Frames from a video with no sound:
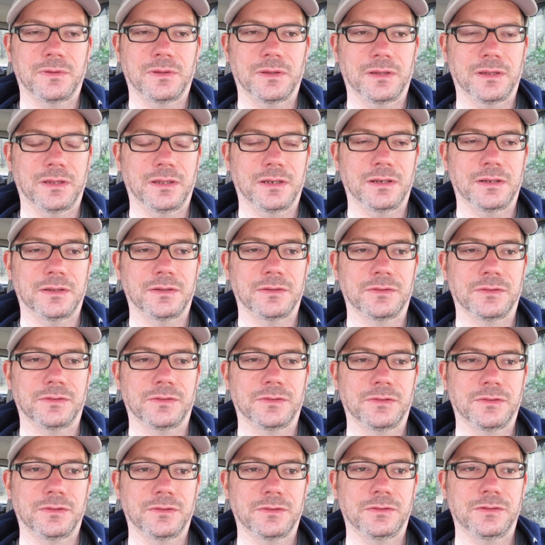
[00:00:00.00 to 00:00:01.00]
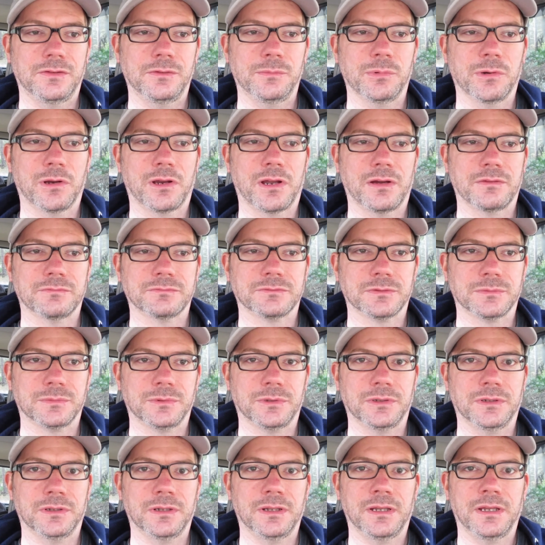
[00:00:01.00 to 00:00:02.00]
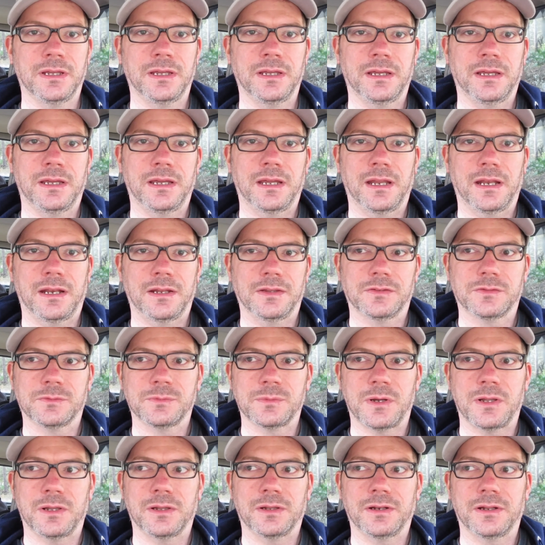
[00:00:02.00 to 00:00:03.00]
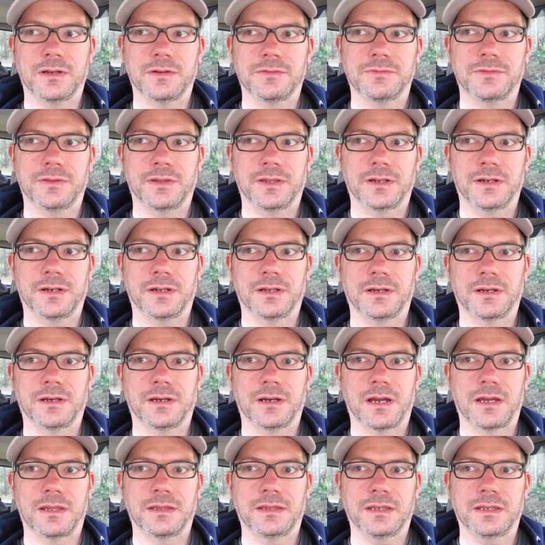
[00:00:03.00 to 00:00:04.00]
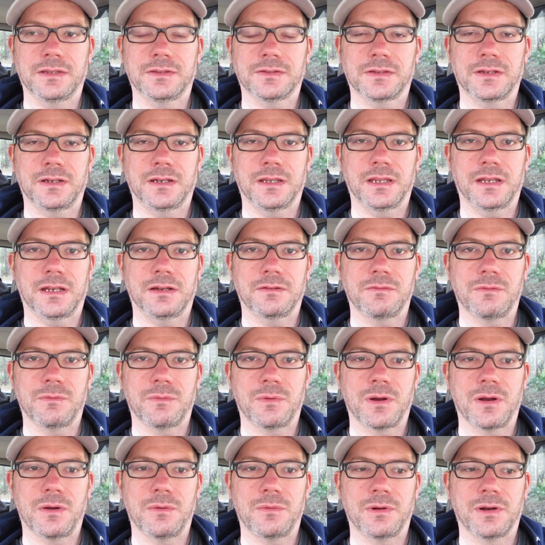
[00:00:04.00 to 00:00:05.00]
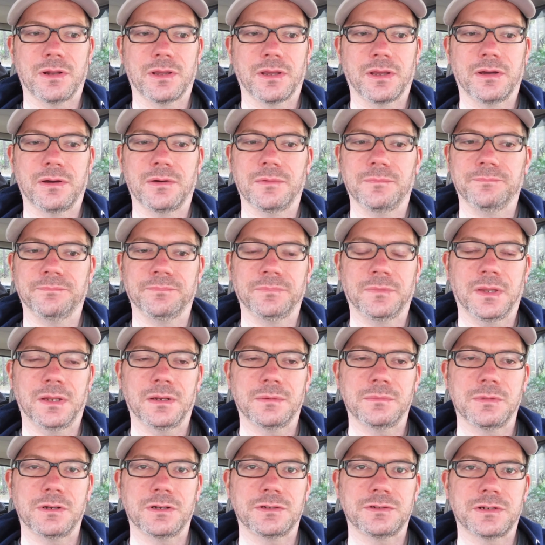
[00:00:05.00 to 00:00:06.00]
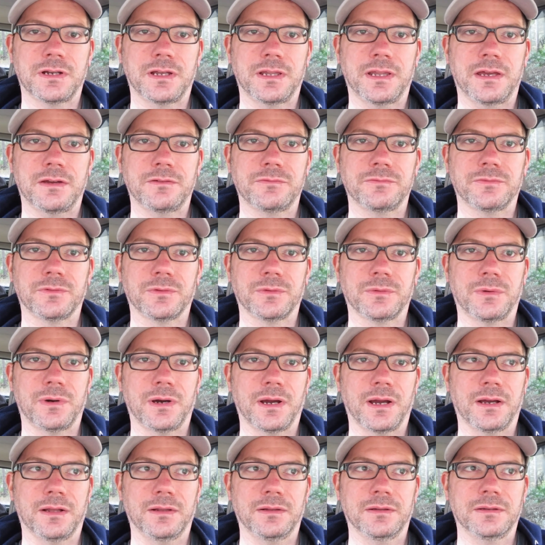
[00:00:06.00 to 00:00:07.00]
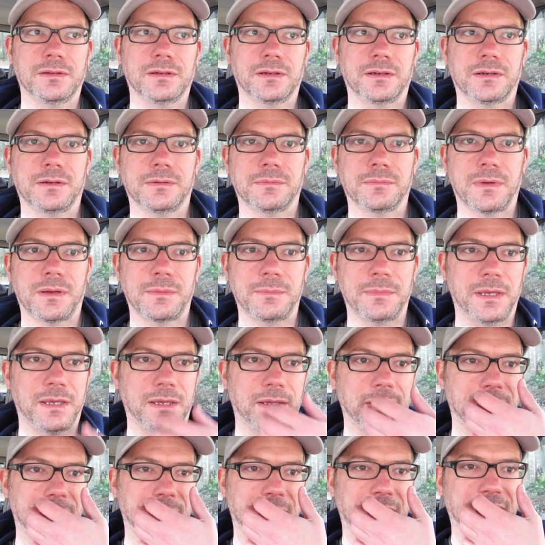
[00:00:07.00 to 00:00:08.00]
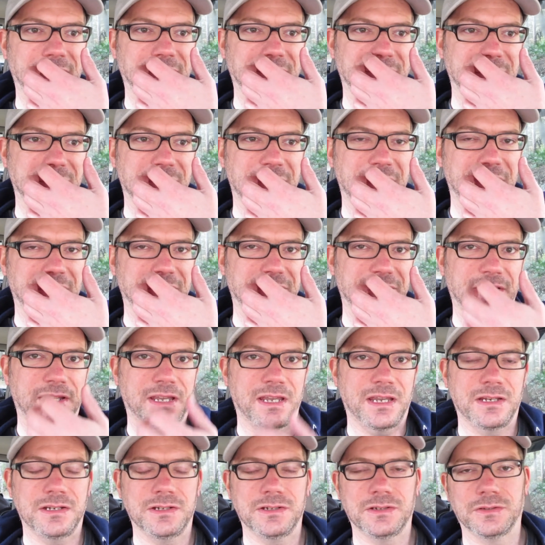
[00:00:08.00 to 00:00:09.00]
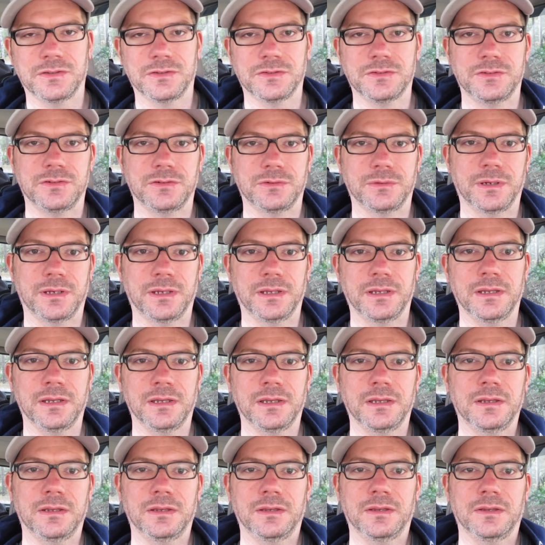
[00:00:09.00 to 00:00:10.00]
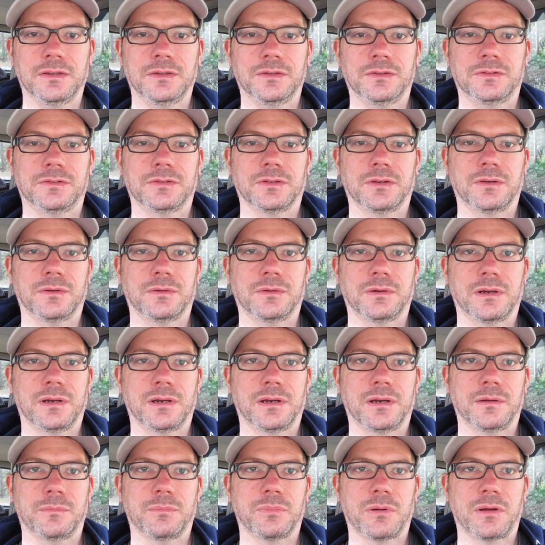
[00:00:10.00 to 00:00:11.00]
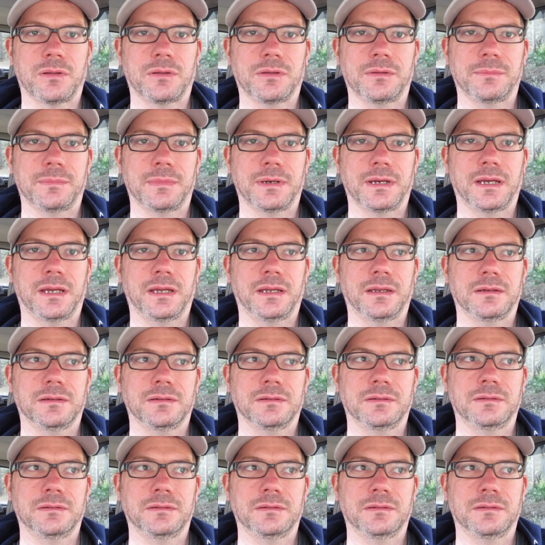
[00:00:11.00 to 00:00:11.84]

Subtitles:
it is super comfortable, and it's small enough that I think it's going to get everywhere I want to go, and I'm going to try that for a while. I may make some modifications to it, so probably my